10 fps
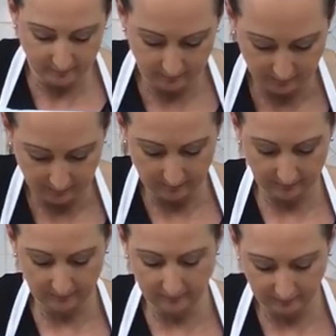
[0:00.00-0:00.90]
it's not
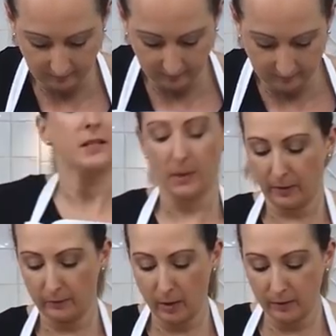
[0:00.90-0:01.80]
sticking.
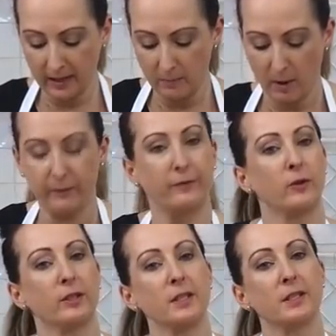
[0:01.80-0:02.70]
So I've rolled out my
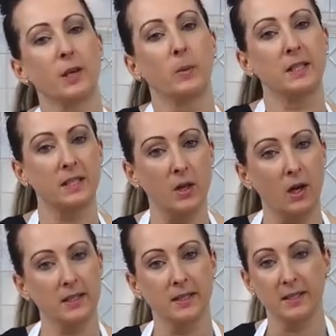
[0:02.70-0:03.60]
fondant so it's
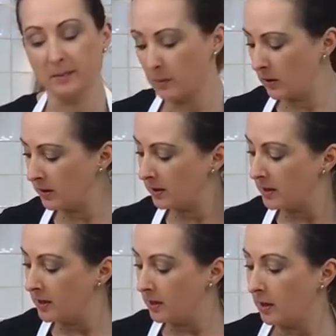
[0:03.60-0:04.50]
nice and smooth.
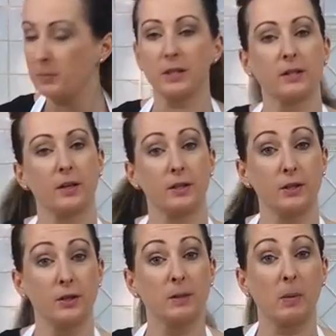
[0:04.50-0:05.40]
I'm just going
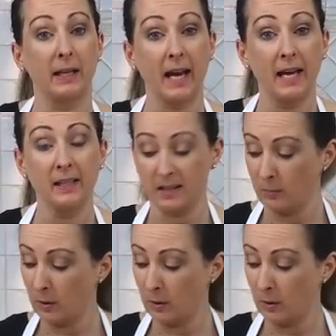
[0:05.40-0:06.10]
to use my cake